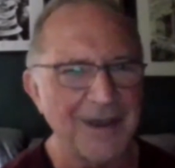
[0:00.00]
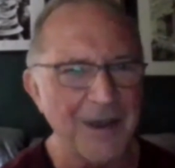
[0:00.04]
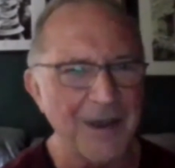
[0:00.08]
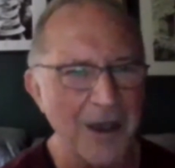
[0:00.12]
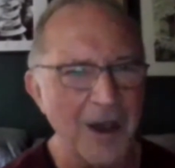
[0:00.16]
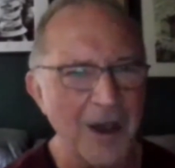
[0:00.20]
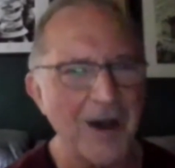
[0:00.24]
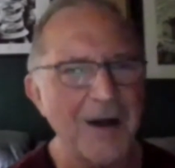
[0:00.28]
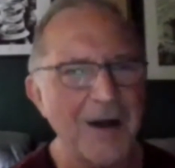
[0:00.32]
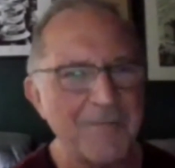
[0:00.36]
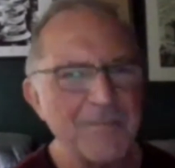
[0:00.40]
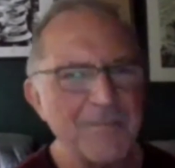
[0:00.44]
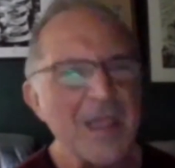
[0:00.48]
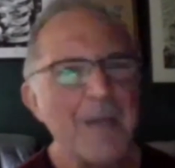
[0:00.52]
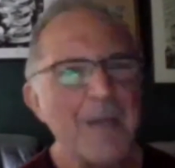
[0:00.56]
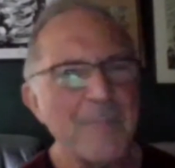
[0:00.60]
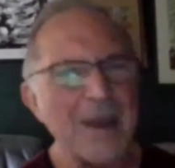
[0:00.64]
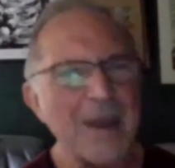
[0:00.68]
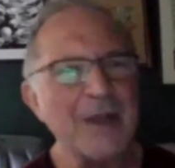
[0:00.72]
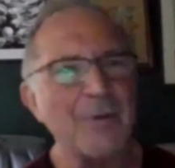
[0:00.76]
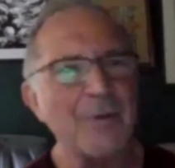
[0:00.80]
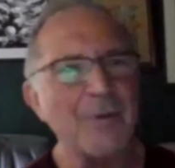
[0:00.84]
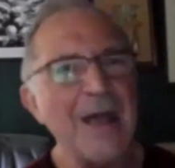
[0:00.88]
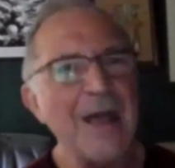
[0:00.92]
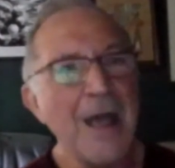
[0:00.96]
But
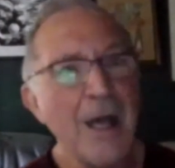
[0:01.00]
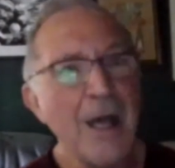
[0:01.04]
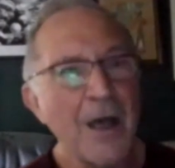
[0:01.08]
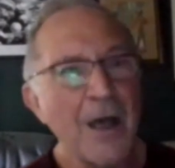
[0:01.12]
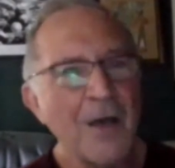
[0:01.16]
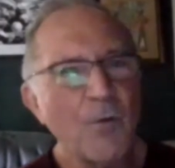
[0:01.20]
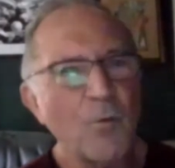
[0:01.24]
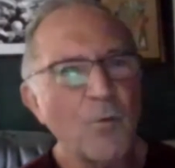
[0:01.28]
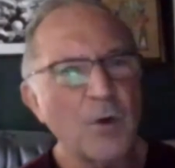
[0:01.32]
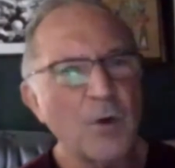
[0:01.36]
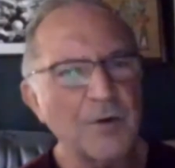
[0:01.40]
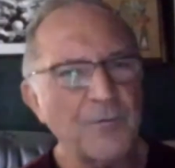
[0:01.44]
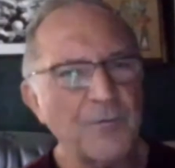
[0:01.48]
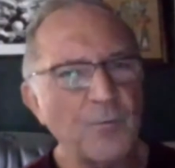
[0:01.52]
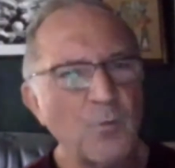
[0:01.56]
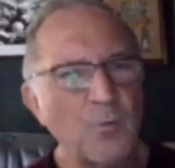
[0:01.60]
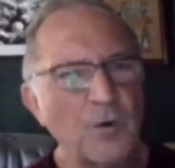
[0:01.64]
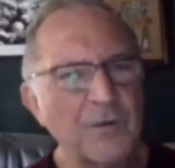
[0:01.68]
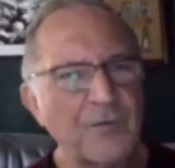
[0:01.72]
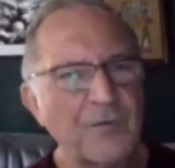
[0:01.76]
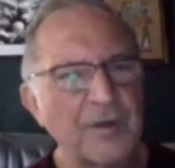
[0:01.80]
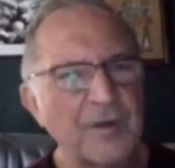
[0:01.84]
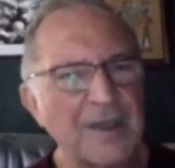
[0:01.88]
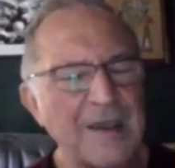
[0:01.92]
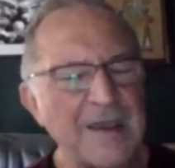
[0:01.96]
anyway, one
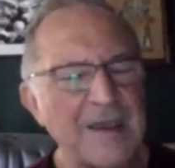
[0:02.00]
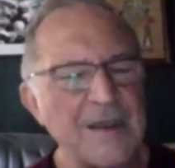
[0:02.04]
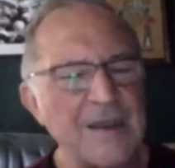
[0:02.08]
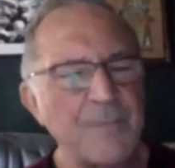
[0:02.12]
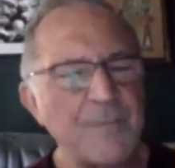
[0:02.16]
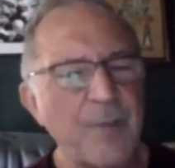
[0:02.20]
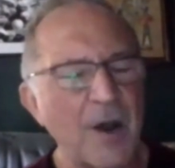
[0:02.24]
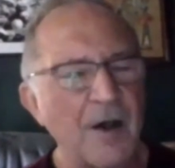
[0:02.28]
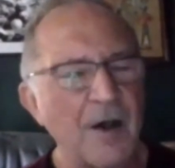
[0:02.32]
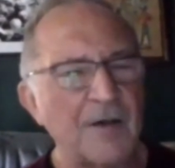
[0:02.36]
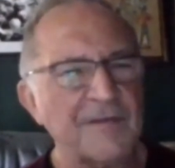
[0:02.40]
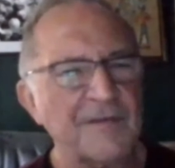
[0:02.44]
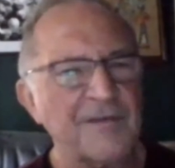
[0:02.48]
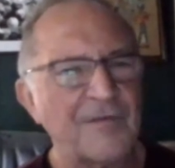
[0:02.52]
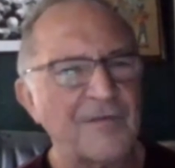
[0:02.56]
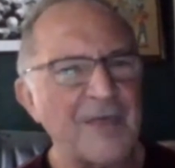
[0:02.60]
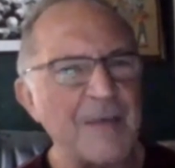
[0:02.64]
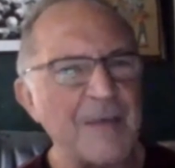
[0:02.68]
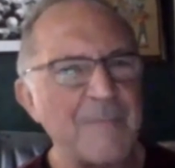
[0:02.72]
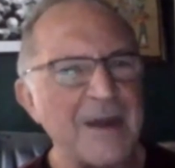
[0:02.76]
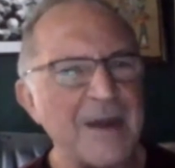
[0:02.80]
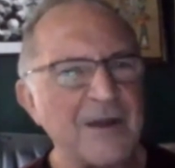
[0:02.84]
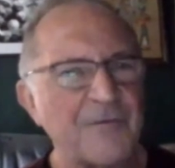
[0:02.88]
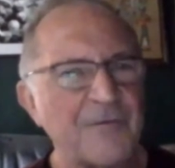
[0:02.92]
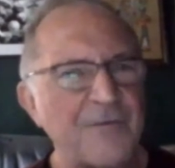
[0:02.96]
of the key parts of their
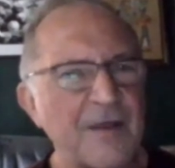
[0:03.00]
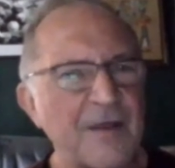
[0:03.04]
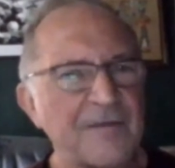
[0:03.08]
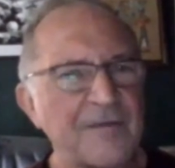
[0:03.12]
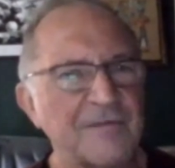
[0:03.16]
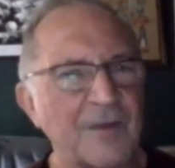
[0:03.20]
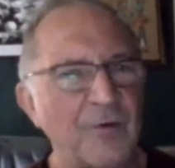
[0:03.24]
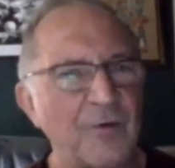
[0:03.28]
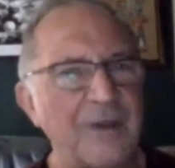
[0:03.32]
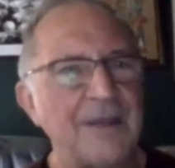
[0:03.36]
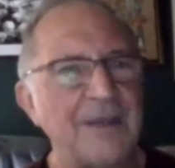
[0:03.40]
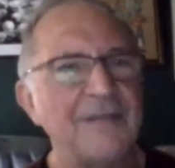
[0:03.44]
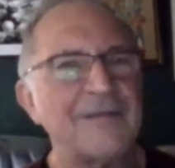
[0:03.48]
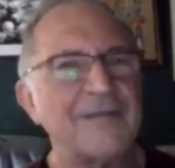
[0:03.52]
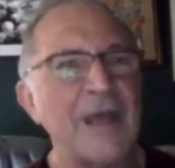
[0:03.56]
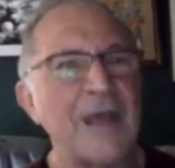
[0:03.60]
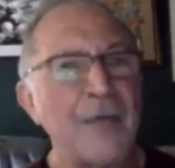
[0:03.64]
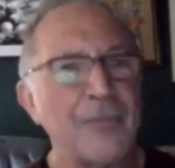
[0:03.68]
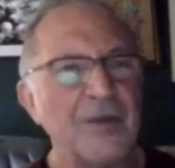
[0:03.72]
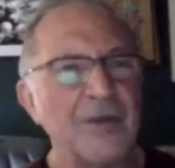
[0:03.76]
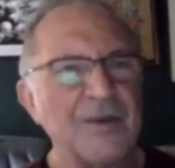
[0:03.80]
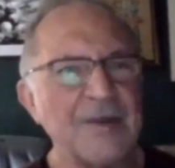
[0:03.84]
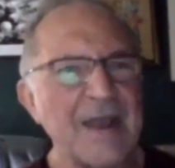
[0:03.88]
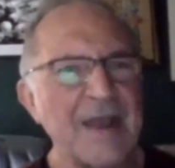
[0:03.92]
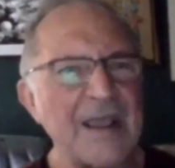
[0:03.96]
manifesto is
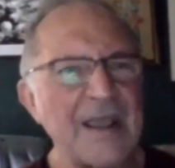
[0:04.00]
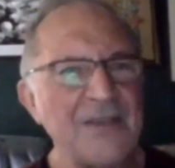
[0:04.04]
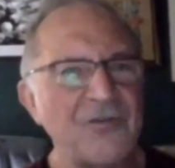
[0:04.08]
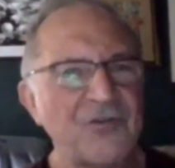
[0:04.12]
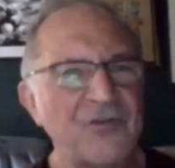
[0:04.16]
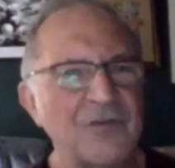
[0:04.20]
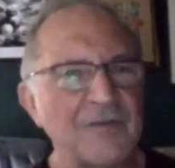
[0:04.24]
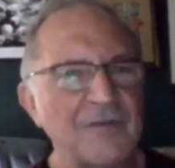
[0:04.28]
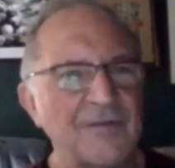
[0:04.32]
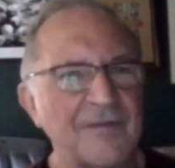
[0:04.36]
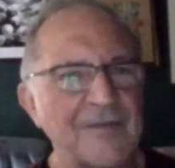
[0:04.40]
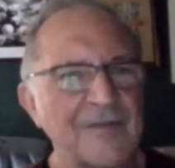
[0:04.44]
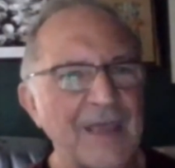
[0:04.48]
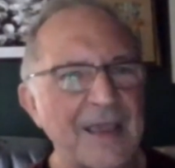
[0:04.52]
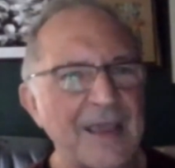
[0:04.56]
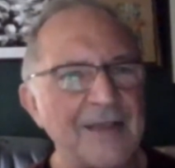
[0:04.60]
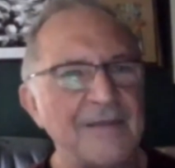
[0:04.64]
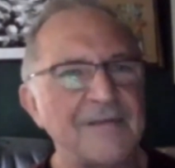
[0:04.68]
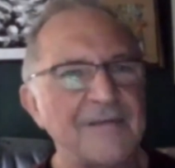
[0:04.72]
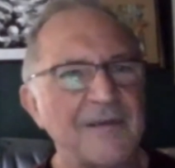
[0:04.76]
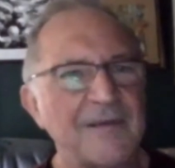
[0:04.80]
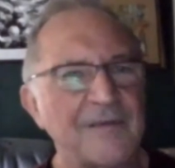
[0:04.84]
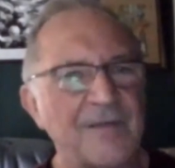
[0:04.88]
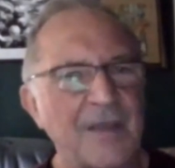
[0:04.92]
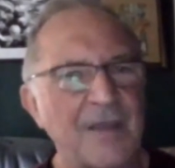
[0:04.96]
the nation state
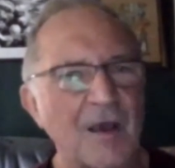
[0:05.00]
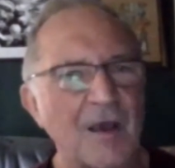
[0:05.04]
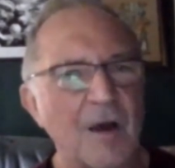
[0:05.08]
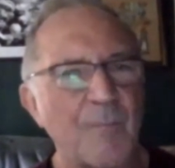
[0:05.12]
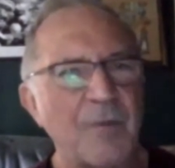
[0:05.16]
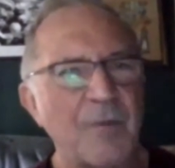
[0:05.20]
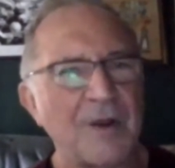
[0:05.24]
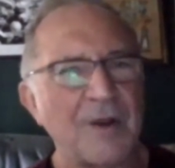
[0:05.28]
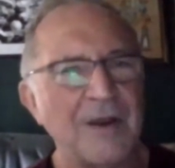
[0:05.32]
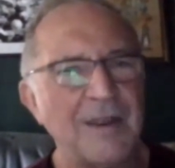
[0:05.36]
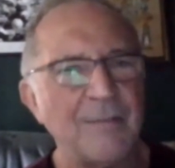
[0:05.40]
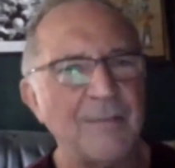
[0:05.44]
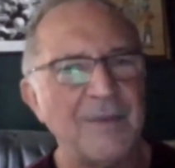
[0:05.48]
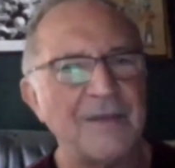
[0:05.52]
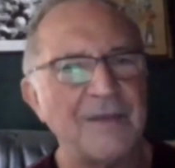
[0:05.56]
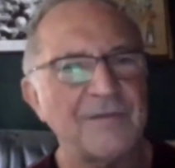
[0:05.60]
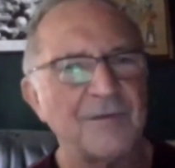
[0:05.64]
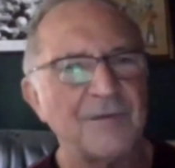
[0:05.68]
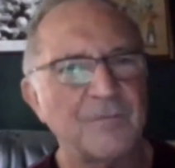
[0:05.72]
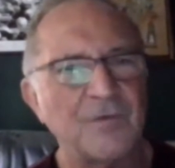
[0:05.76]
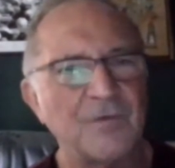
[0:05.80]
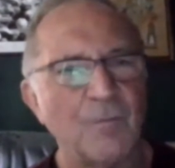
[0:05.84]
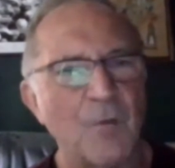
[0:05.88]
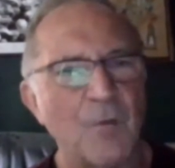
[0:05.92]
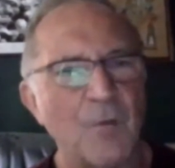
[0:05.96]
is the upper limit
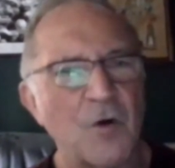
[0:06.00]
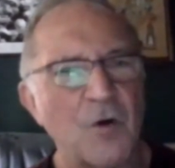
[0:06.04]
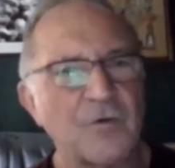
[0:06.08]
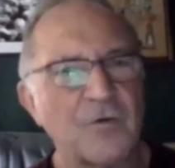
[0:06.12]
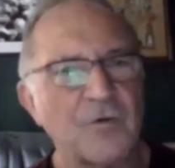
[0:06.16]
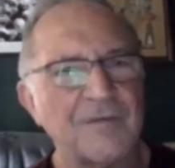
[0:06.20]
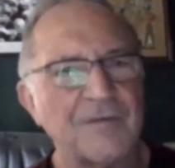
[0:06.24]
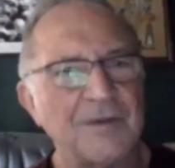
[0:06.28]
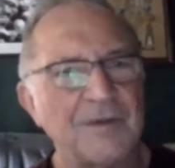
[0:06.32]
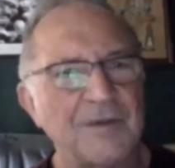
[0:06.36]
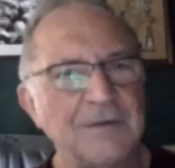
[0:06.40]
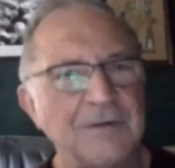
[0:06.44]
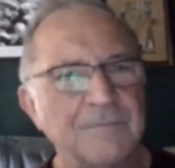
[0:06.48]
of democracy.